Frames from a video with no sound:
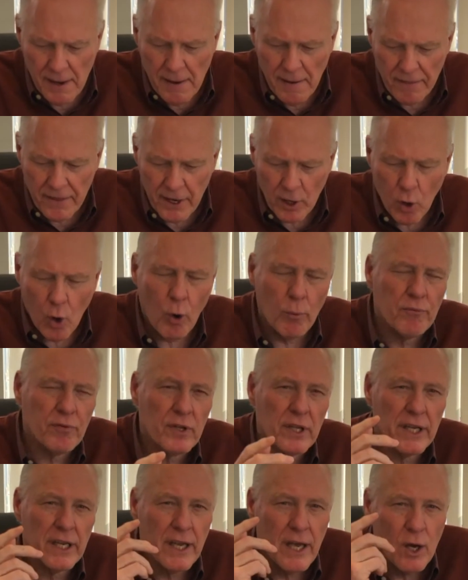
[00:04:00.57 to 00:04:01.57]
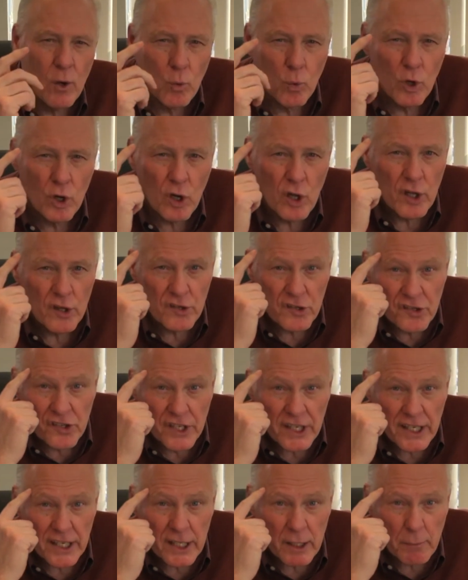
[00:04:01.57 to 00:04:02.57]
that hopefully will
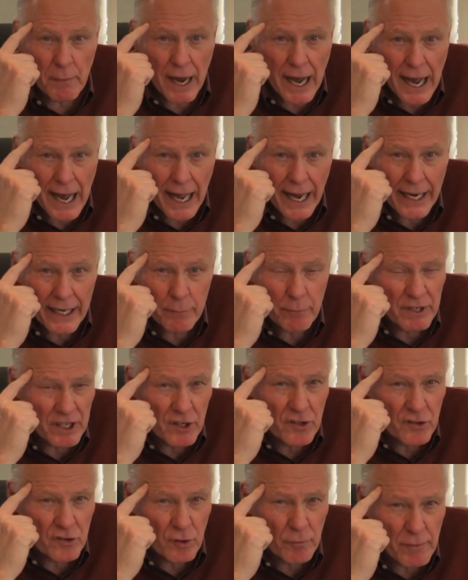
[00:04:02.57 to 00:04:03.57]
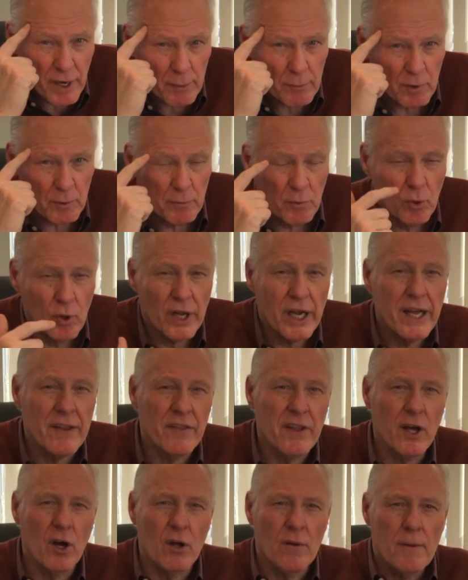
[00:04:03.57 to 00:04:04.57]
stick in the mind because they're memorable, and
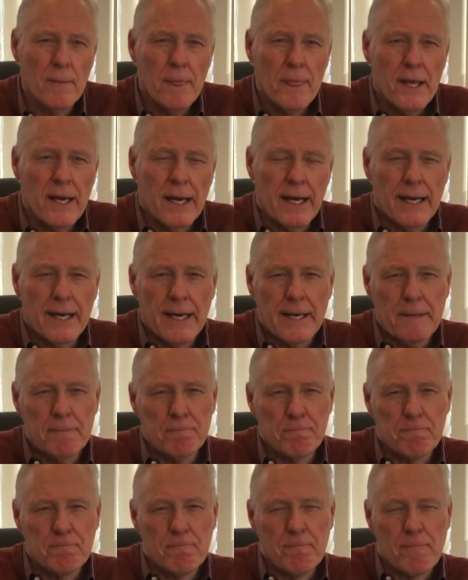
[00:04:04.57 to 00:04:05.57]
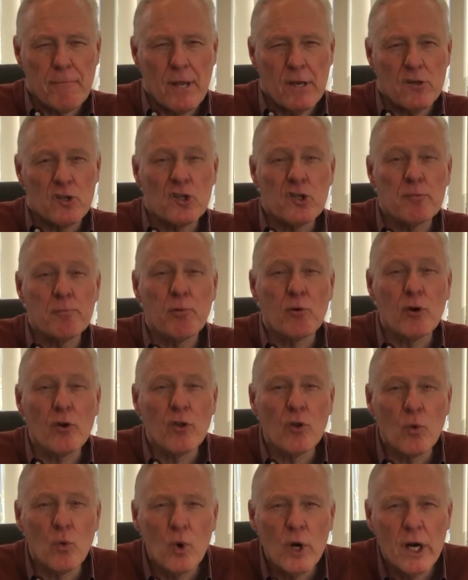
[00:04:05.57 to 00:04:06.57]
they'll spur
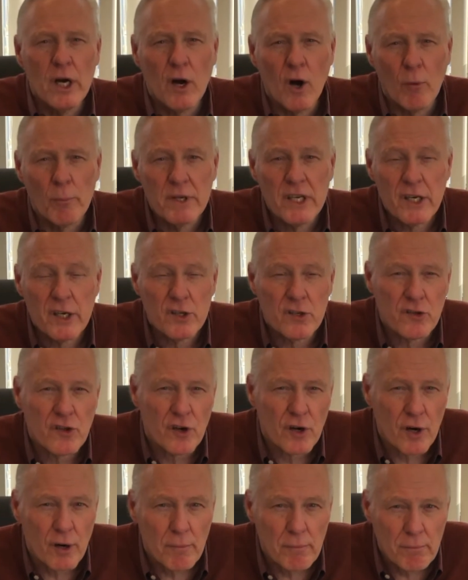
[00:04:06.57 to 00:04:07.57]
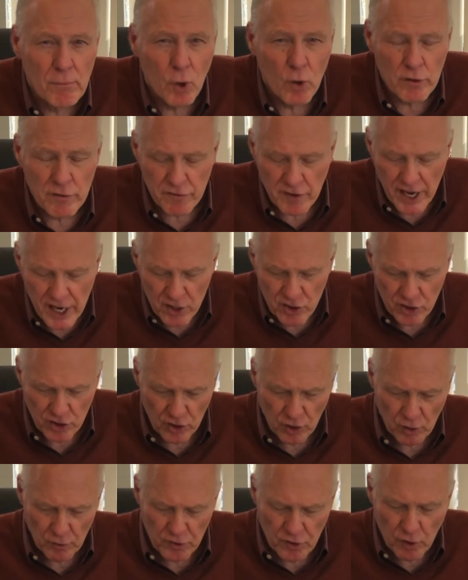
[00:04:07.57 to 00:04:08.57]
the will because they're
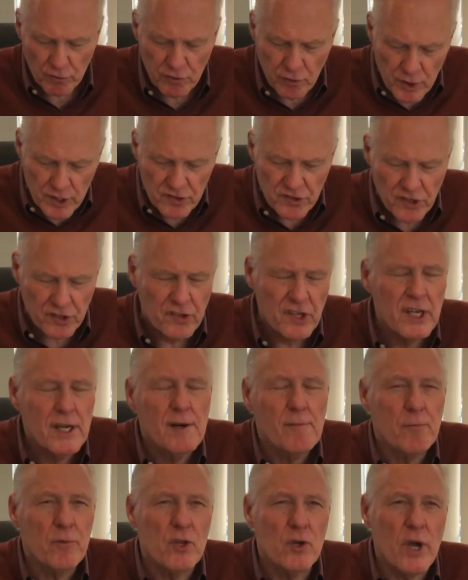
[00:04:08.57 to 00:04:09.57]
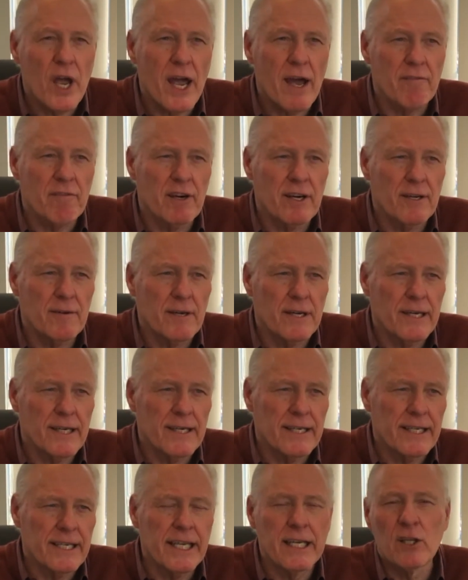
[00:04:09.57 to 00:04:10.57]
motivational. So for instance, you have
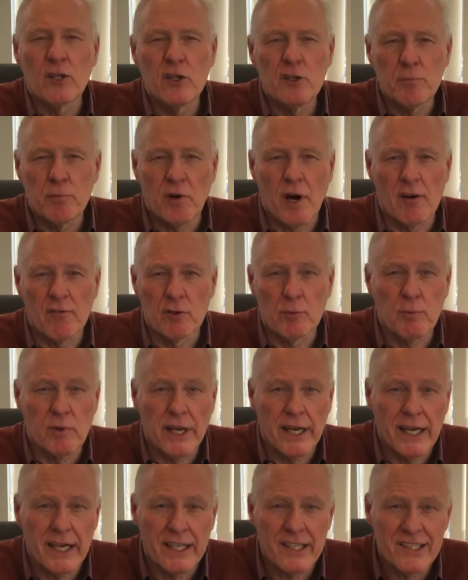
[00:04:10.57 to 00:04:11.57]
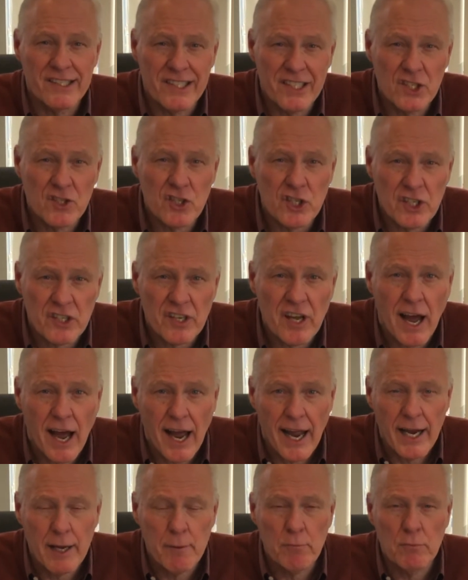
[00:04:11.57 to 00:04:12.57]
an English proverb like a stitch in
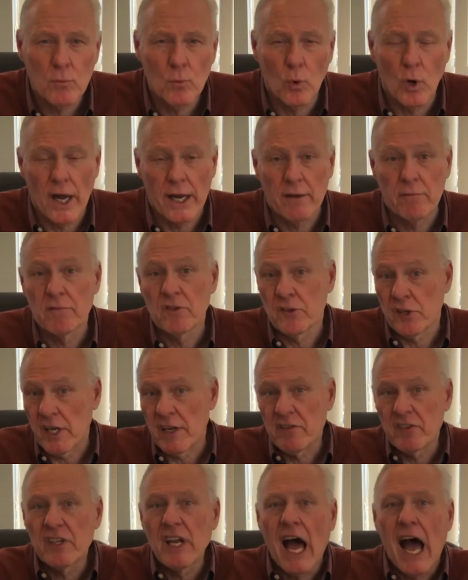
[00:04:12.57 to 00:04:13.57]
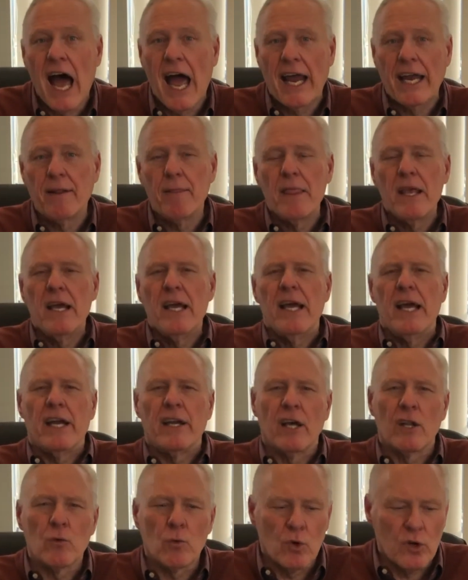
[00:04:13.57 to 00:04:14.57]
time, saves 9. In
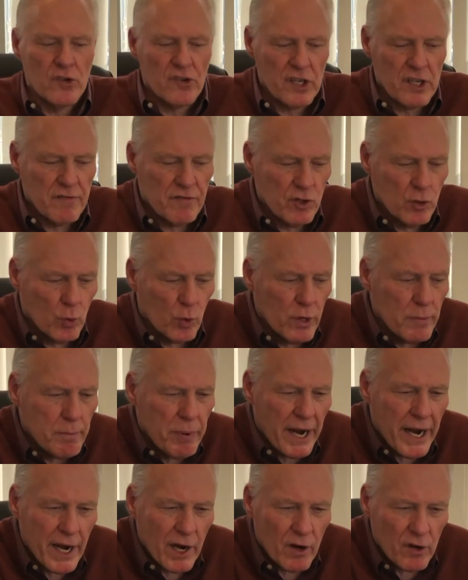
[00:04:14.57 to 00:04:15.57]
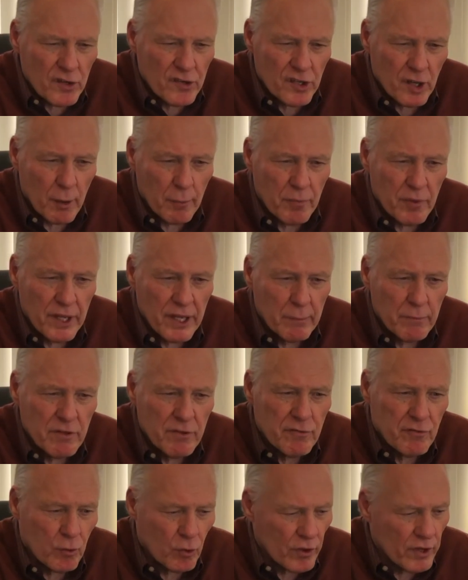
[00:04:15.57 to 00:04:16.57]
other words, if you repair something
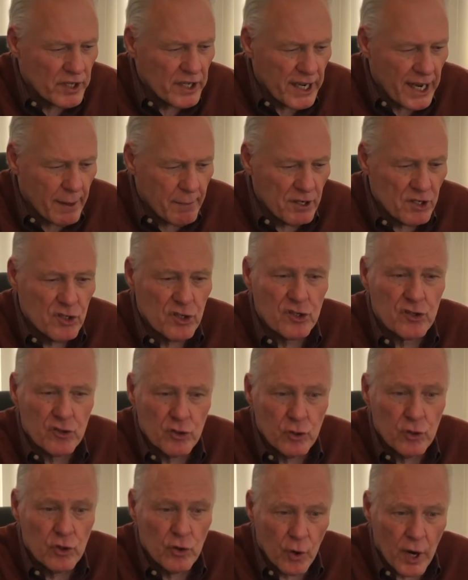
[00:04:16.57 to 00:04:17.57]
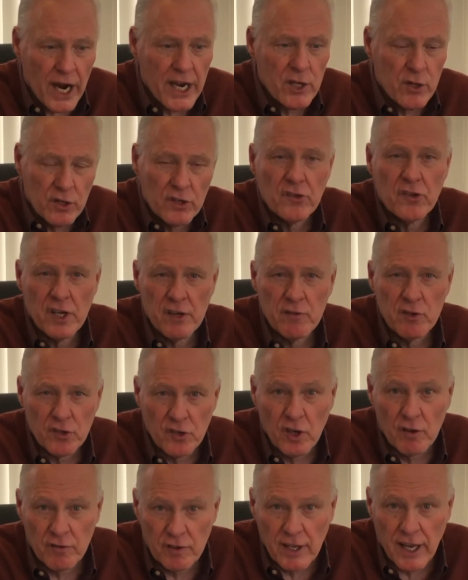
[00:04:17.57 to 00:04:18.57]
before the damage is too great, you can save
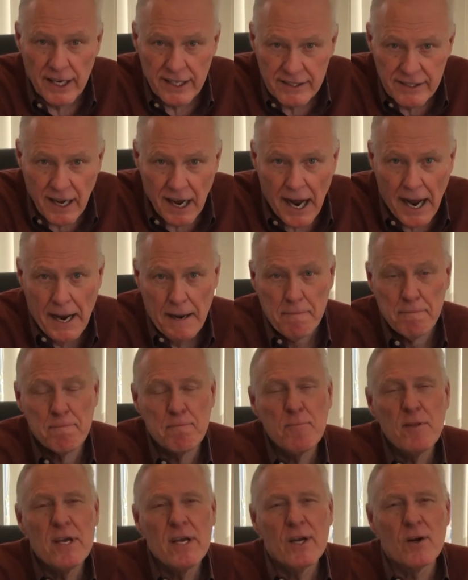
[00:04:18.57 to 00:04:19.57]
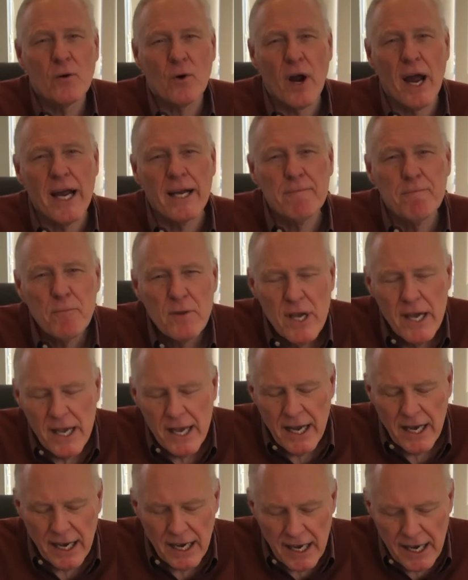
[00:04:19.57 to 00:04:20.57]
yourself a lot of time, right?
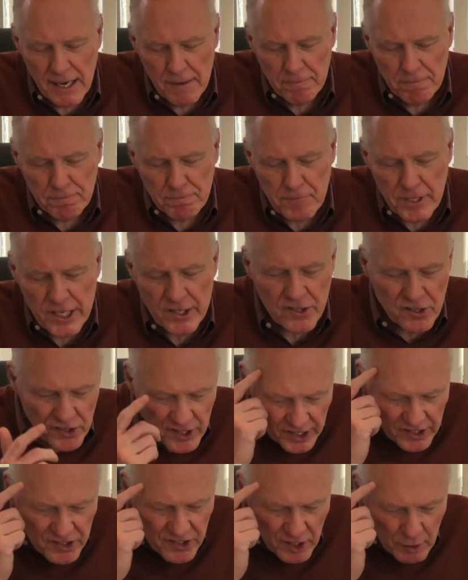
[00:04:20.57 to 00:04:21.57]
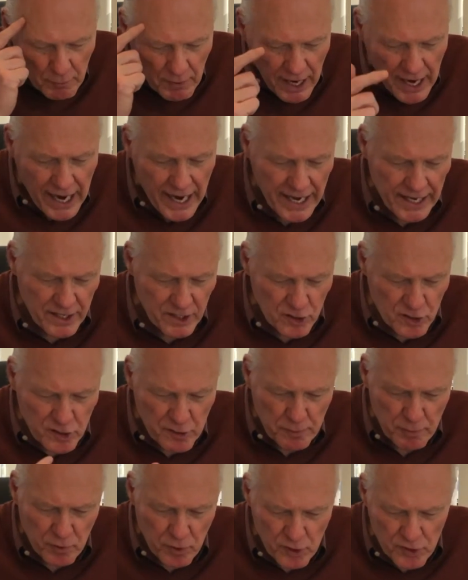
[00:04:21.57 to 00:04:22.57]
It sticks in the mind, it
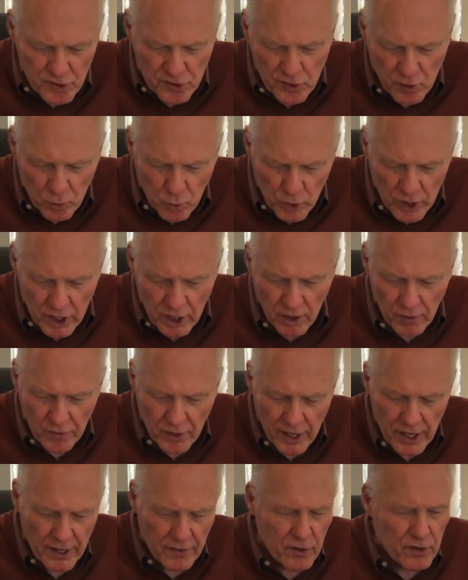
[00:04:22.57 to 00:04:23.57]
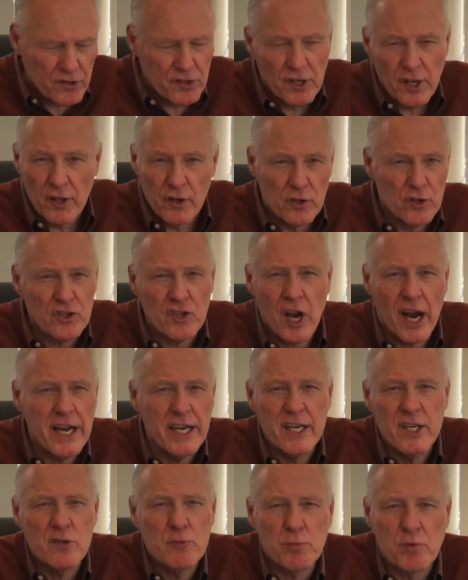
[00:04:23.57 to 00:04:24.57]
spurs the will. There's another
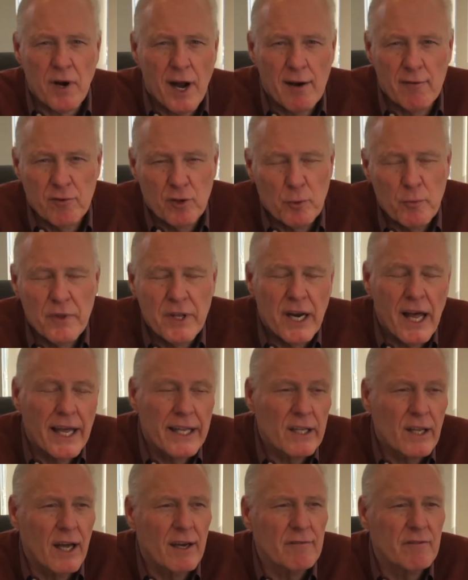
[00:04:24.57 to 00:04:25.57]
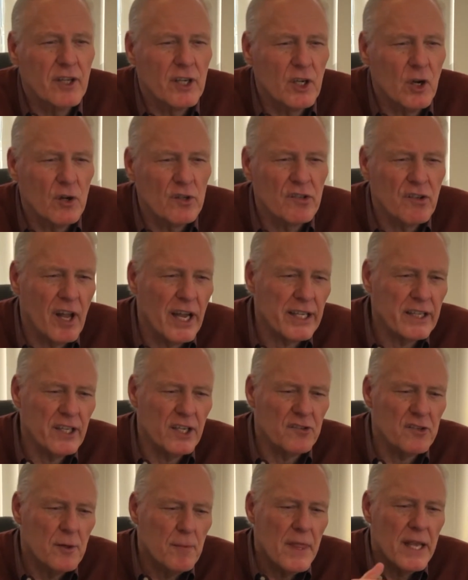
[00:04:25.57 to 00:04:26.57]
Chinese proverb that I love that goes like
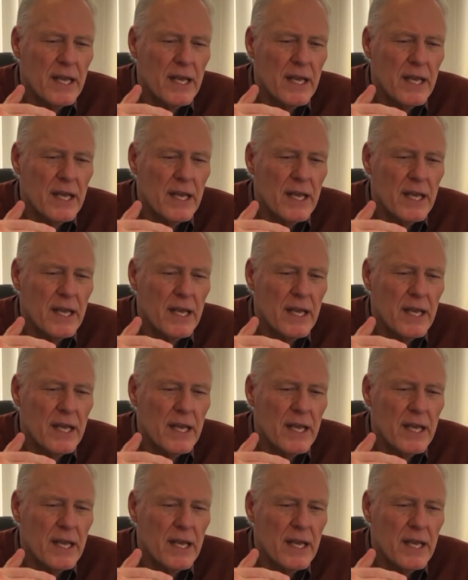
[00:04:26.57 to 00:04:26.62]
this: